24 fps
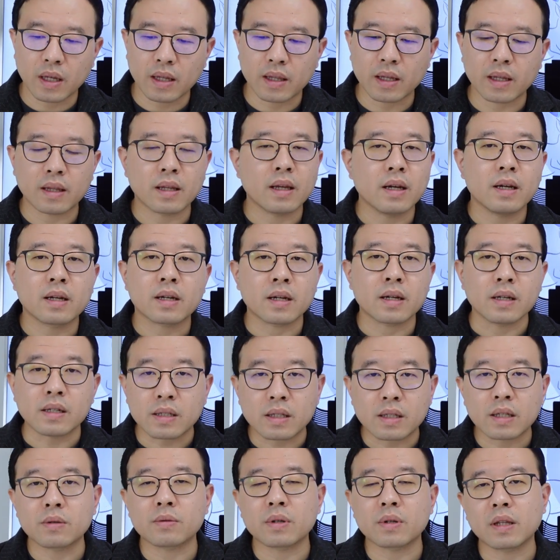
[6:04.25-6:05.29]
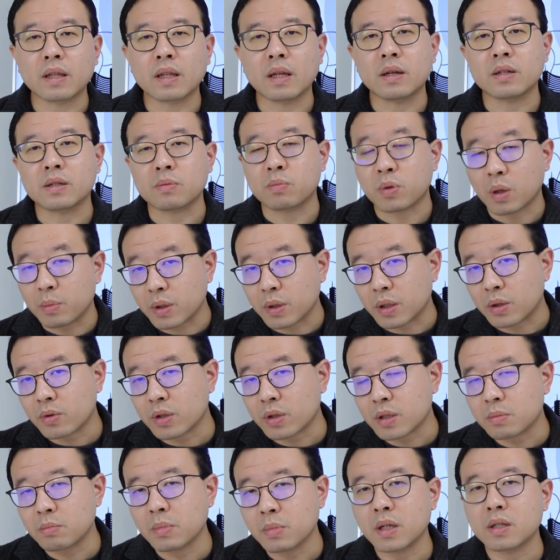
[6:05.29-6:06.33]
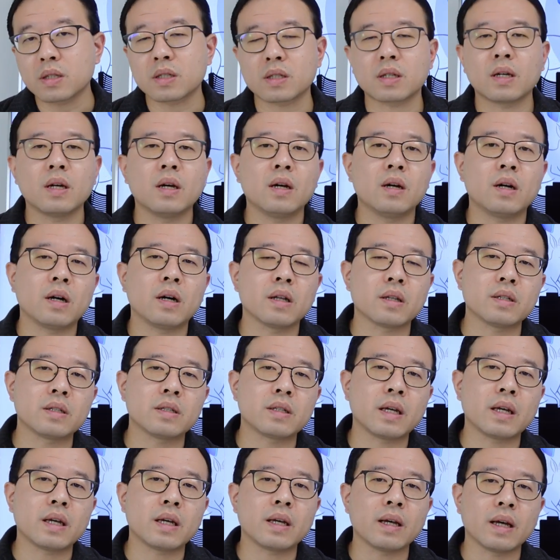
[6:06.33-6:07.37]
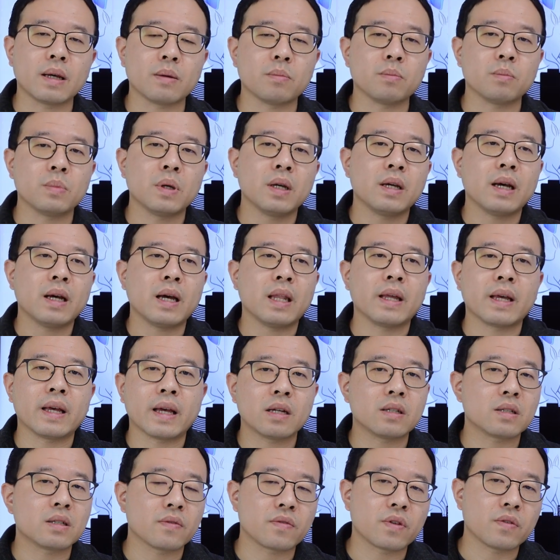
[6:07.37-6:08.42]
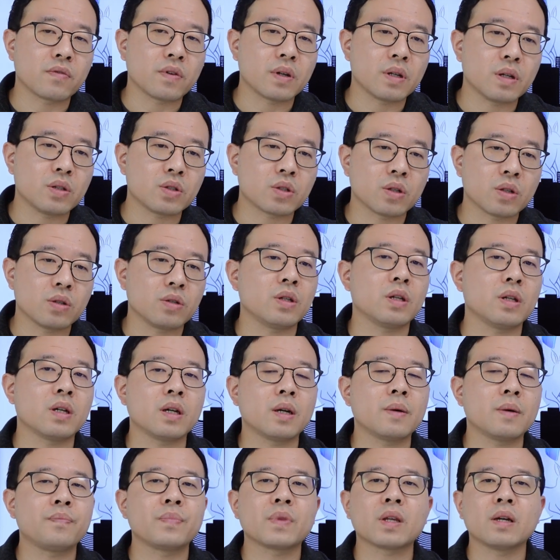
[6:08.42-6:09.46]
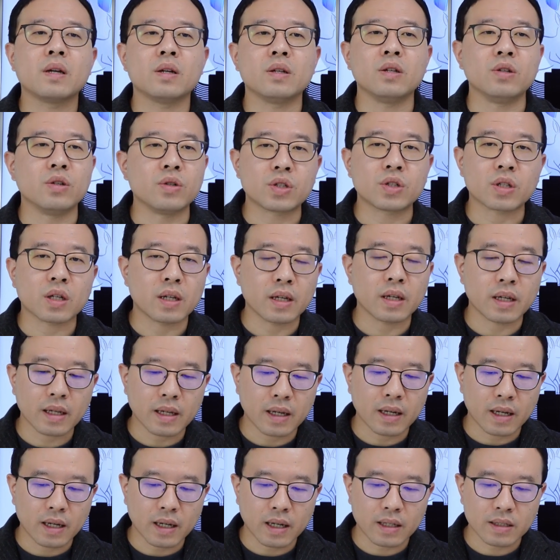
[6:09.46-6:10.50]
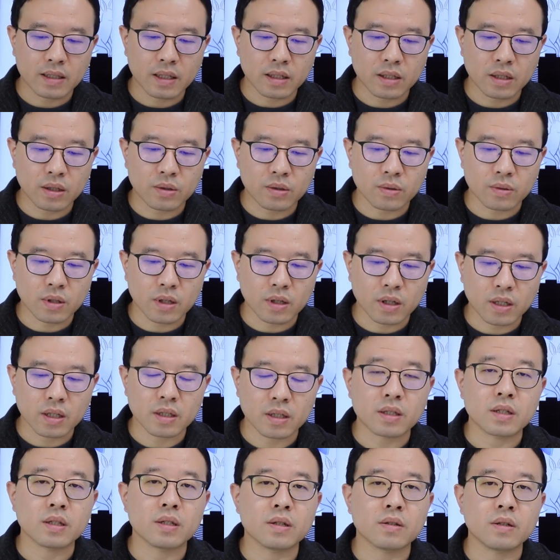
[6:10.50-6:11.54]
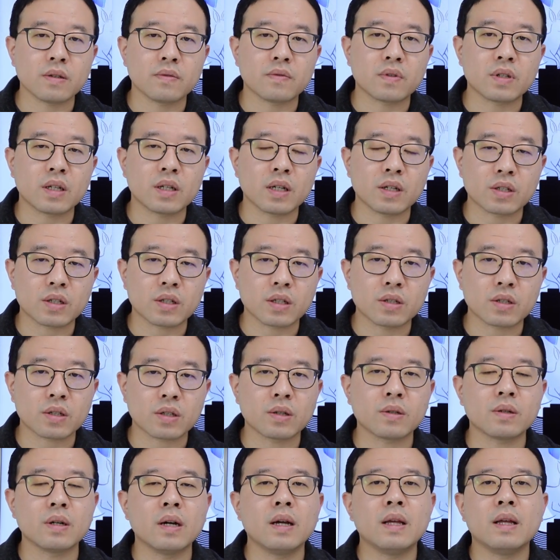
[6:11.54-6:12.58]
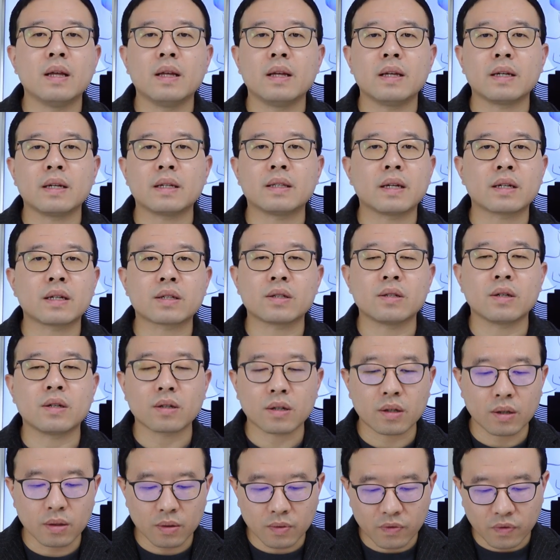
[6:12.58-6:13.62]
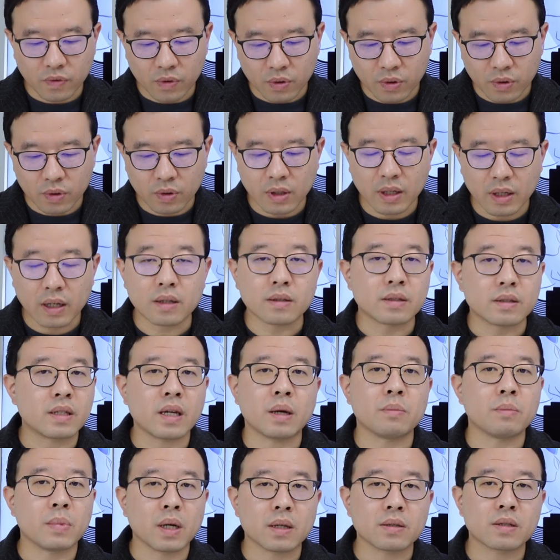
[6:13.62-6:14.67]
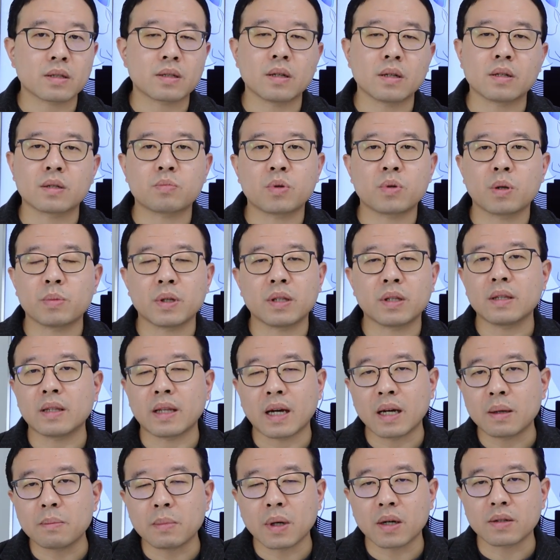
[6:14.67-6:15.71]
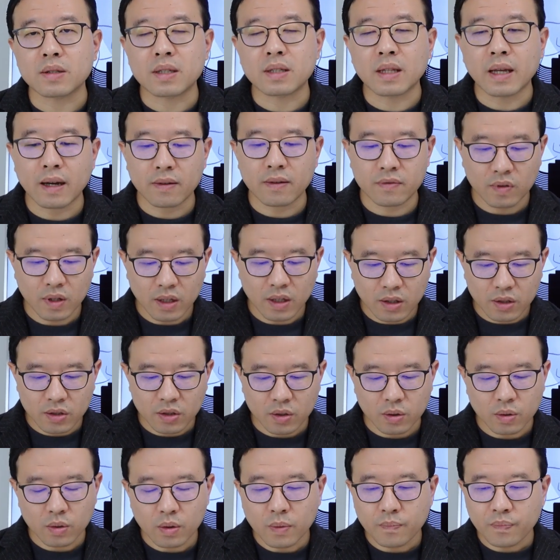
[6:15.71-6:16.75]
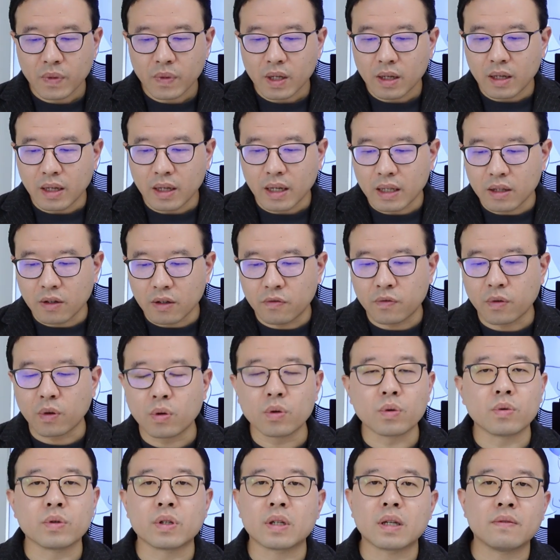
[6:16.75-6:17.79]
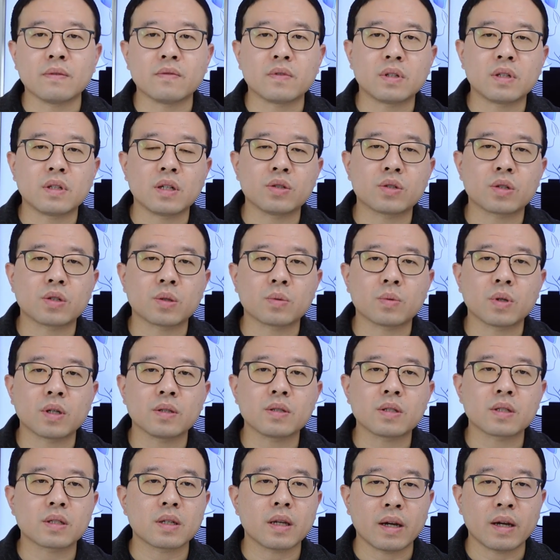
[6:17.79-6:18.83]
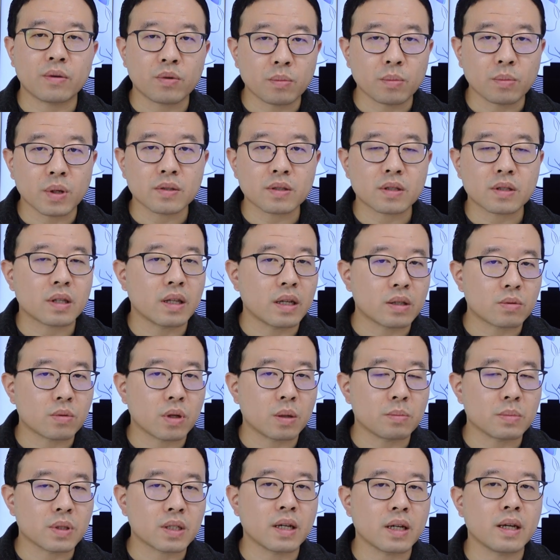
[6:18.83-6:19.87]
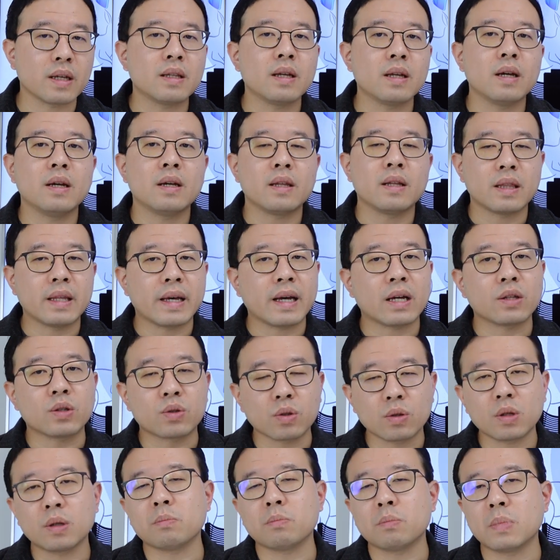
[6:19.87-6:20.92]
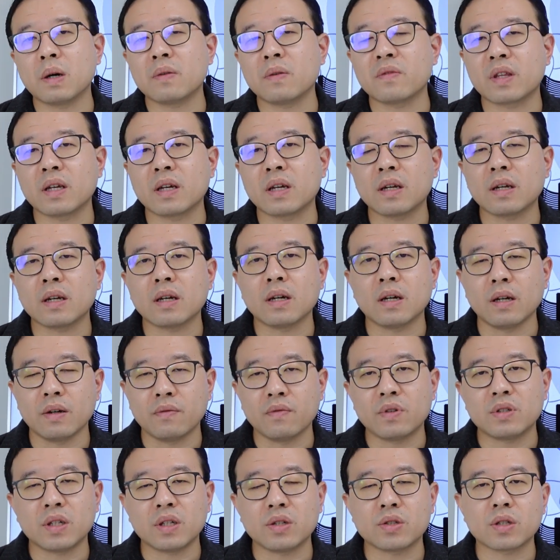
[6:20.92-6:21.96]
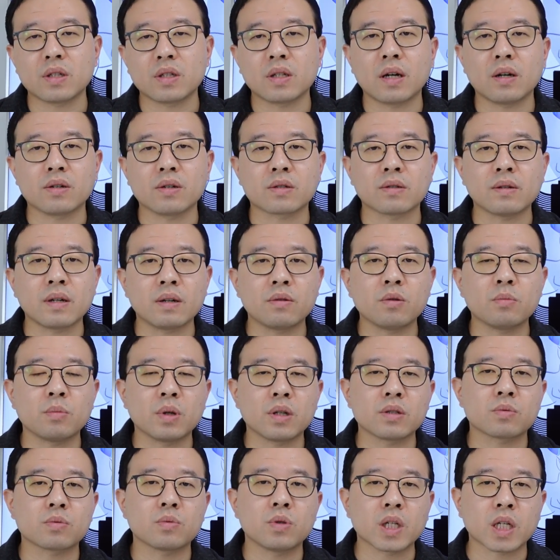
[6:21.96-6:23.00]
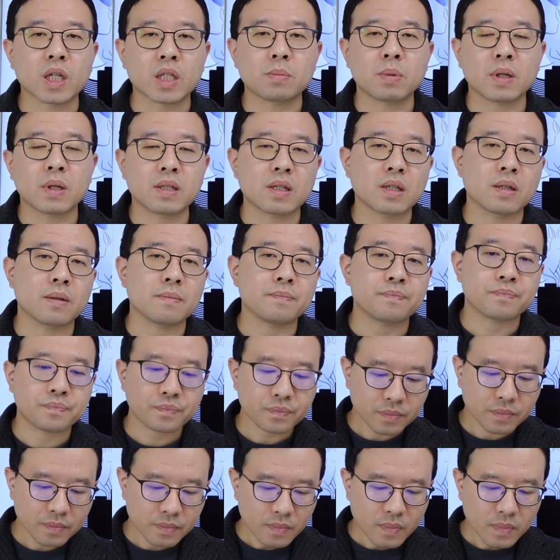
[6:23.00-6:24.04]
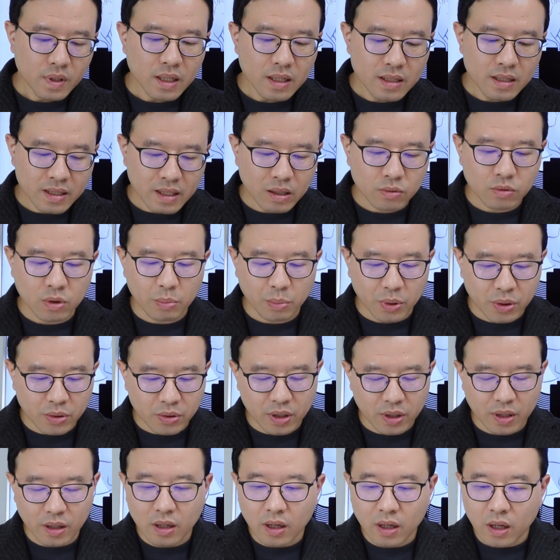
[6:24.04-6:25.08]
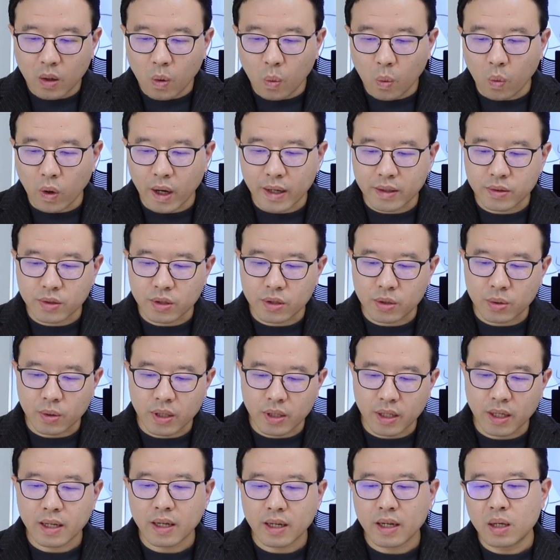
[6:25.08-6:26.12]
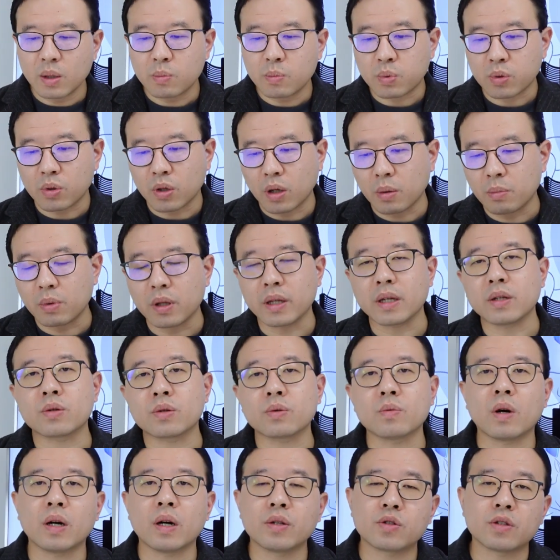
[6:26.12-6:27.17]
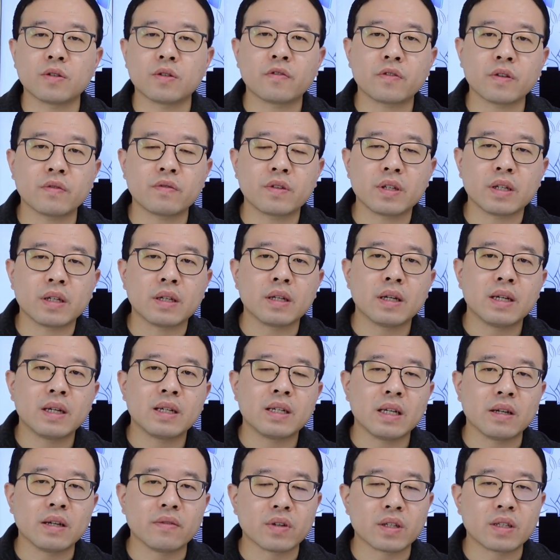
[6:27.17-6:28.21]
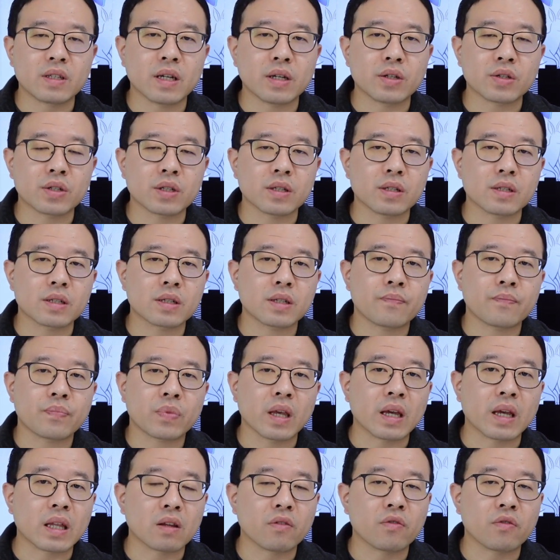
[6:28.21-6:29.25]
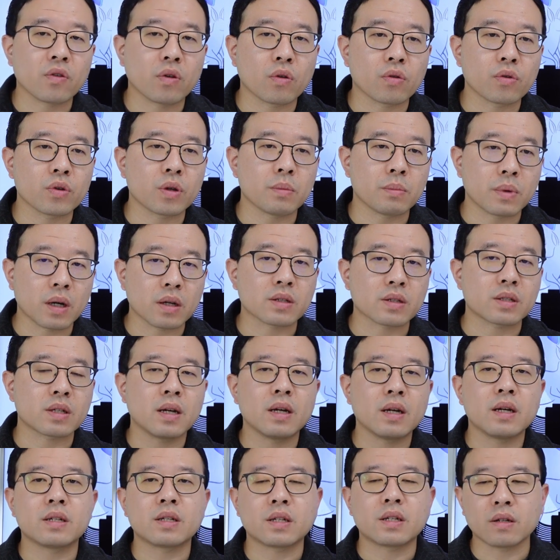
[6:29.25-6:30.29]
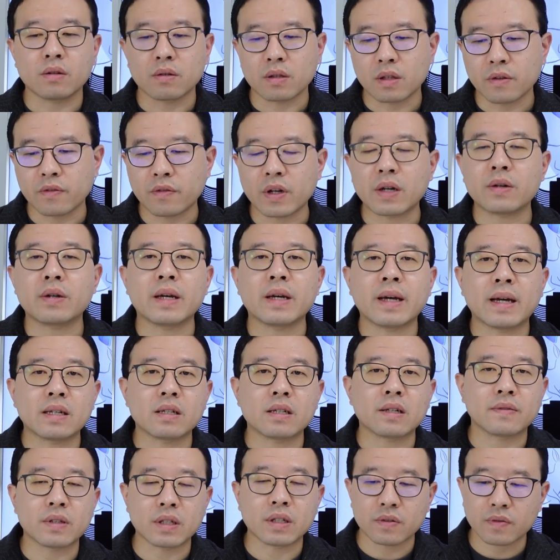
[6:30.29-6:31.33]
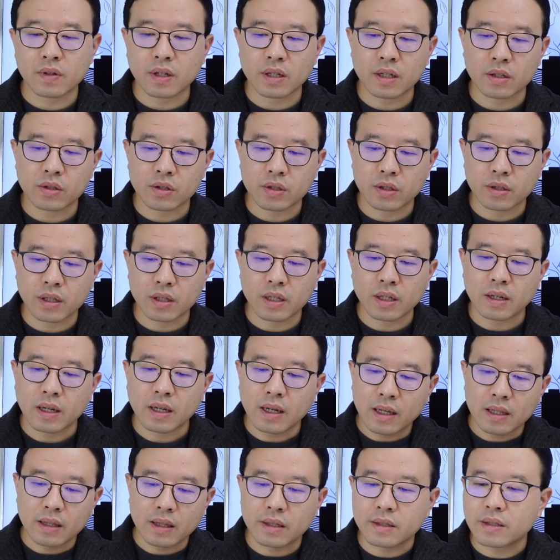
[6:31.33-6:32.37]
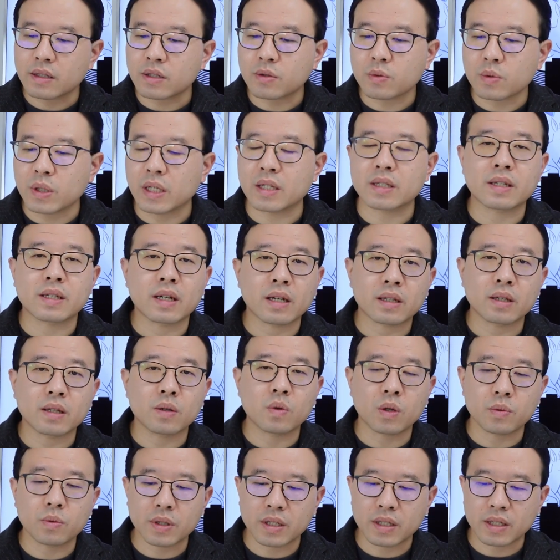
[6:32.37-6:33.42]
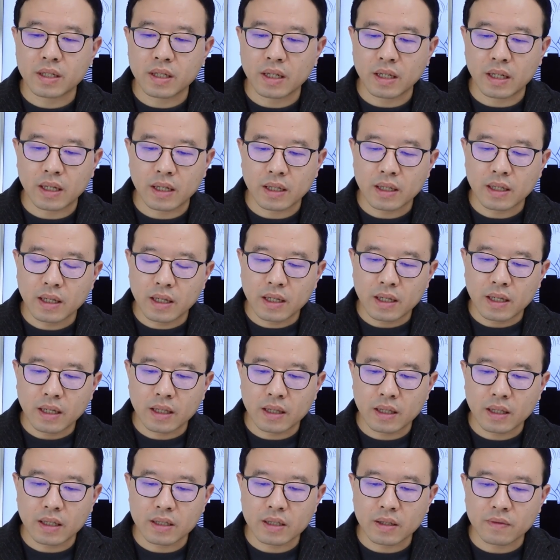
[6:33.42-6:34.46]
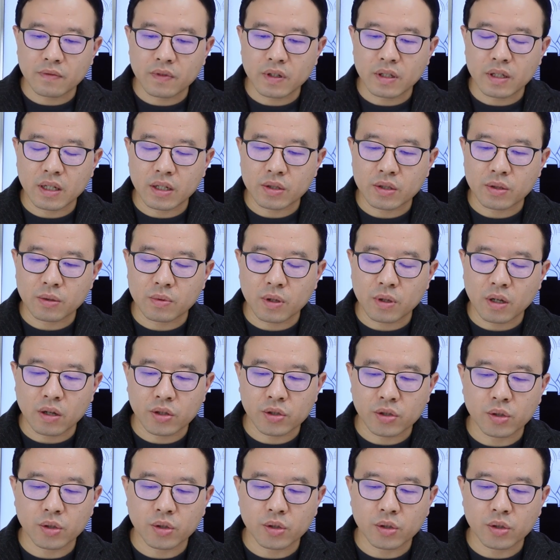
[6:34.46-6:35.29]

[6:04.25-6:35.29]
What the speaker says: And then considering this probably Christmas holiday and at the end of the financial year, usually ACT do not continue invitation, so it does not go for 10 months. There's probably 9 months left. So in the following invitation rounds, every month, that's what I'm saying, they are doing monthly invitation now. So every month we're expecting somewhere between 120 probably to 150 invitations in the following months till the very end of this financial year. This is exactly what we're seeing in this invitation round.